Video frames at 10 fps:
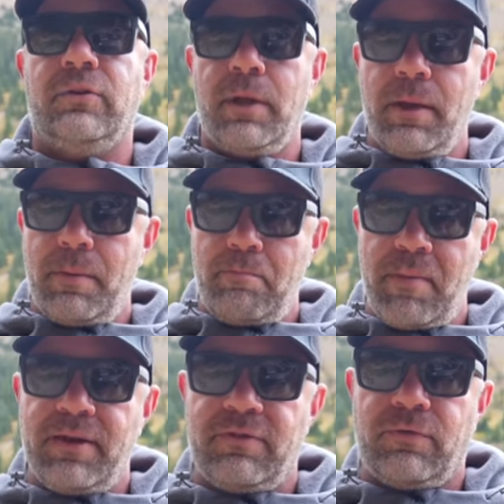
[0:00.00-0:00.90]
They're
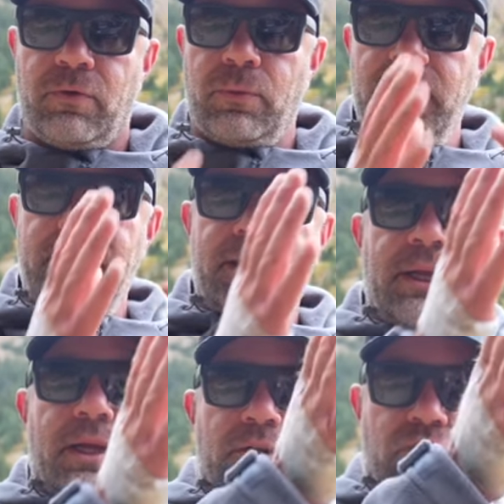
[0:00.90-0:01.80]
meant for really
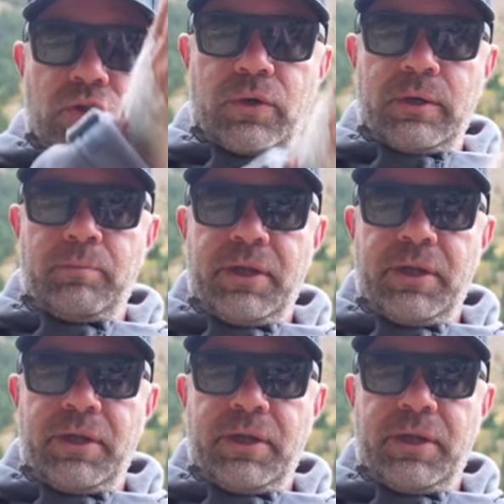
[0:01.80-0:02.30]
trim